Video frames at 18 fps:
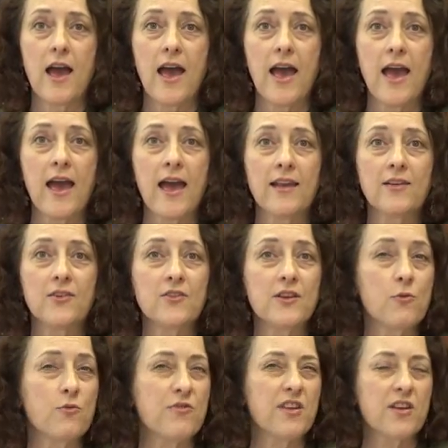And
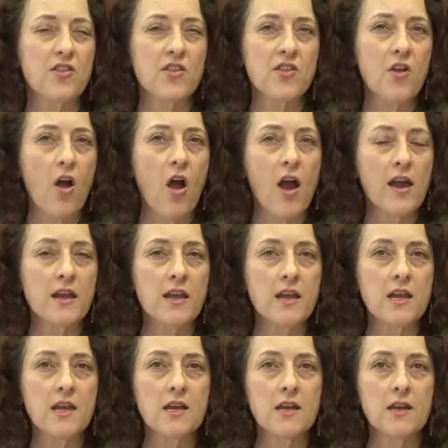it was
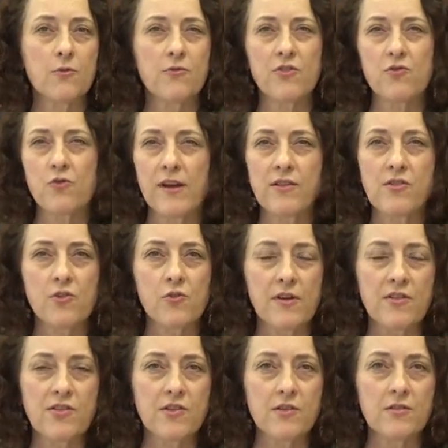exciting, it was
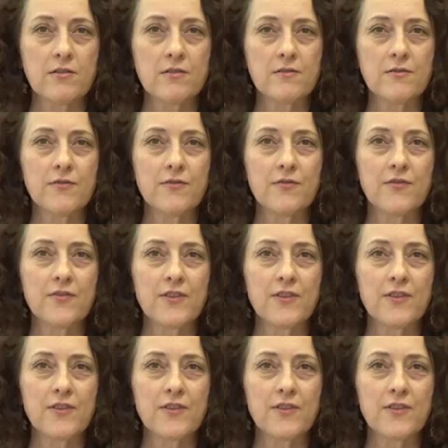transgressive,